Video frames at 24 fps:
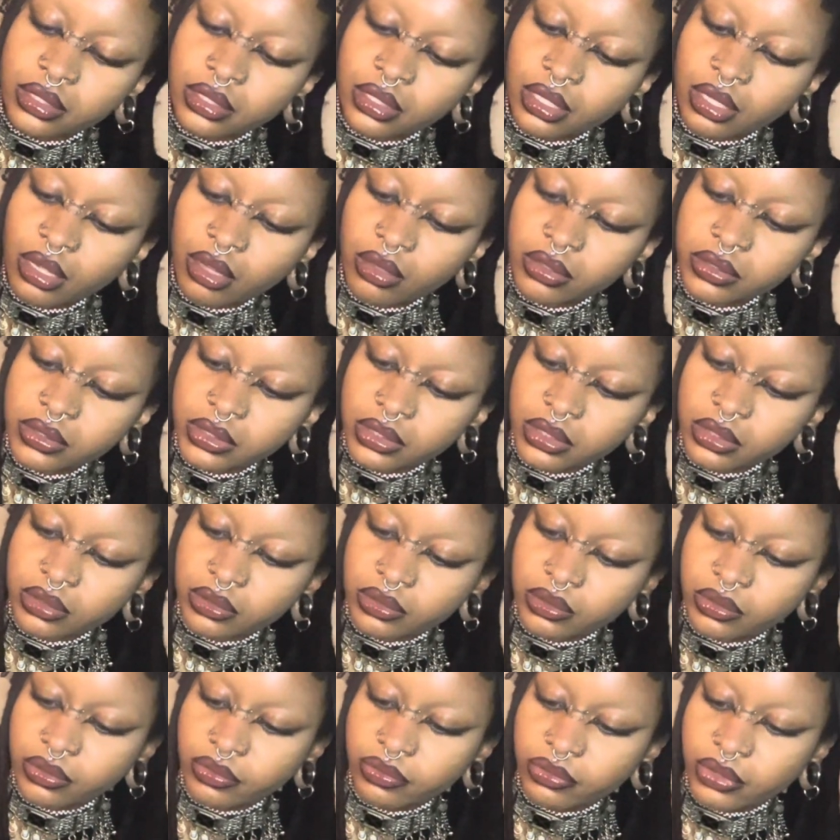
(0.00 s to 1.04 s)

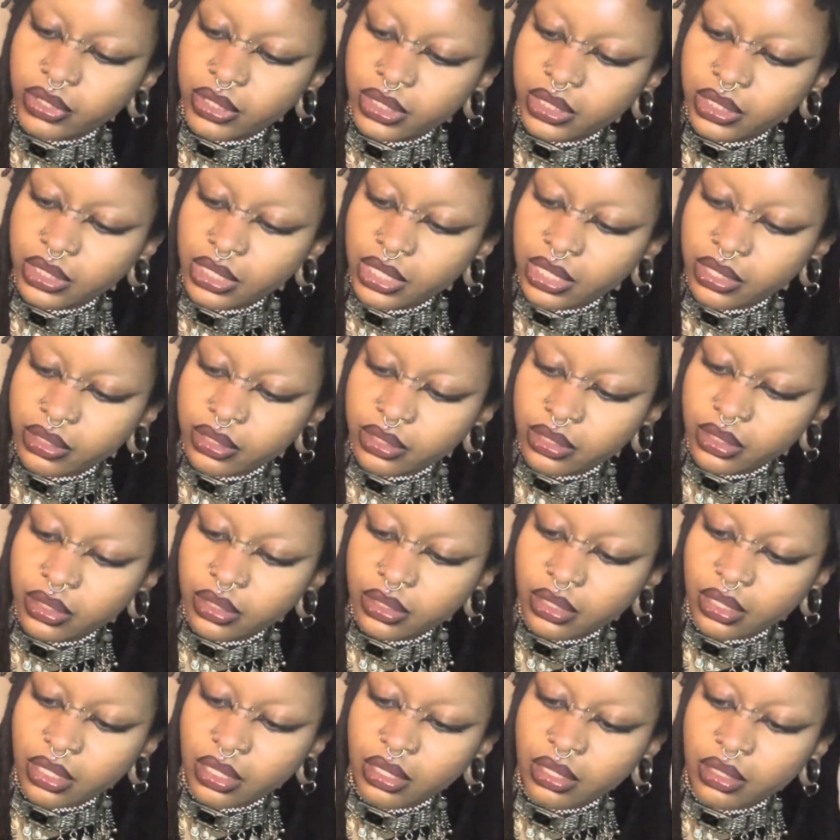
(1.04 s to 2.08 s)
also vegan leather.
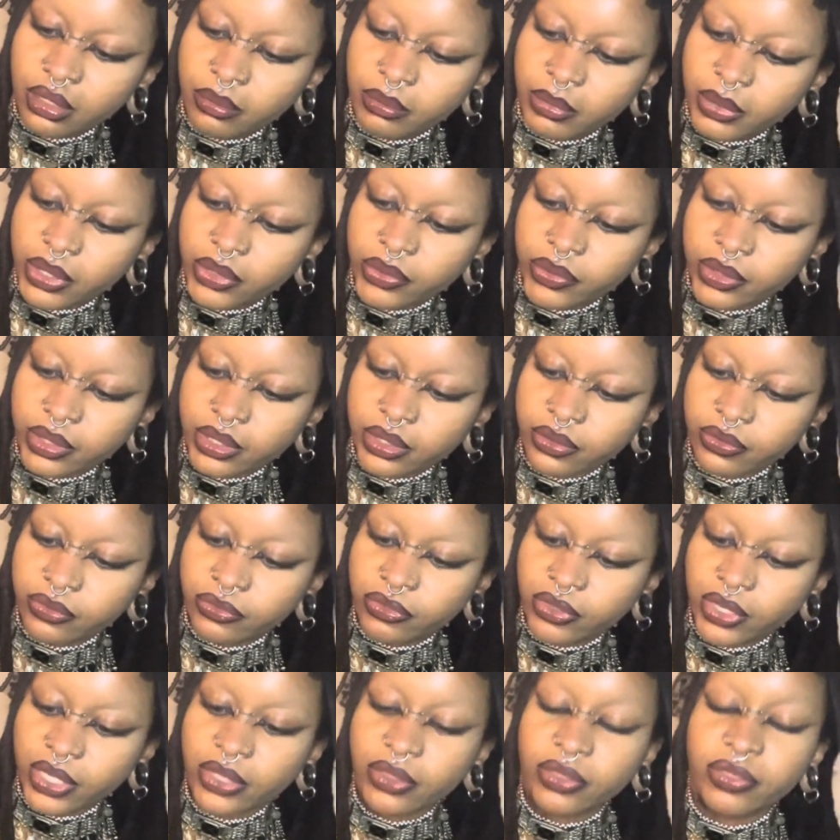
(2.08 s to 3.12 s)
They're the
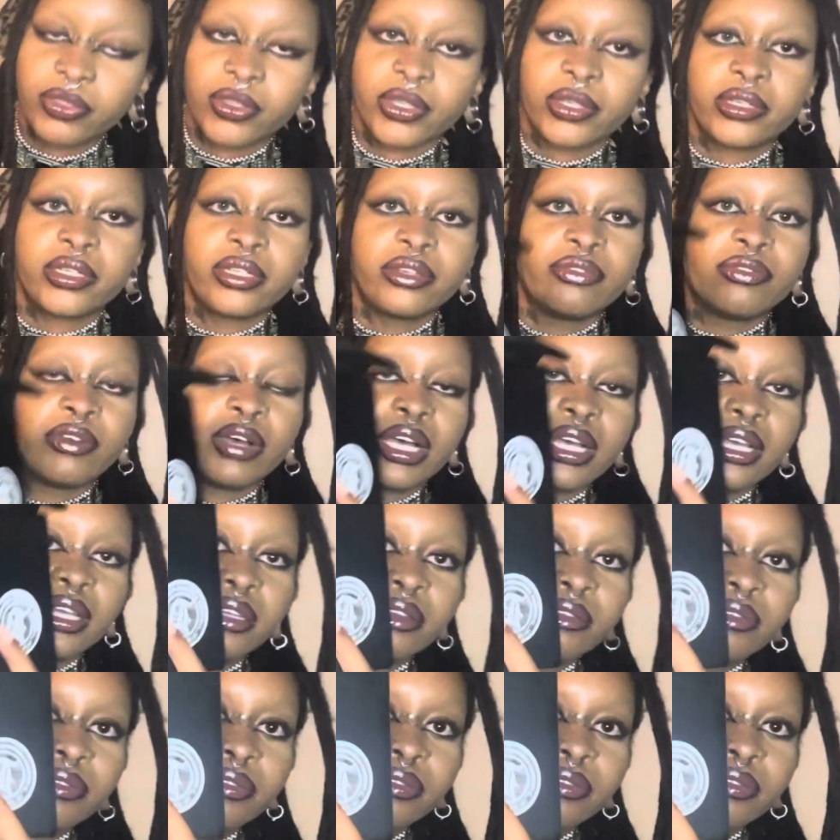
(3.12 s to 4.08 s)
Funn-35.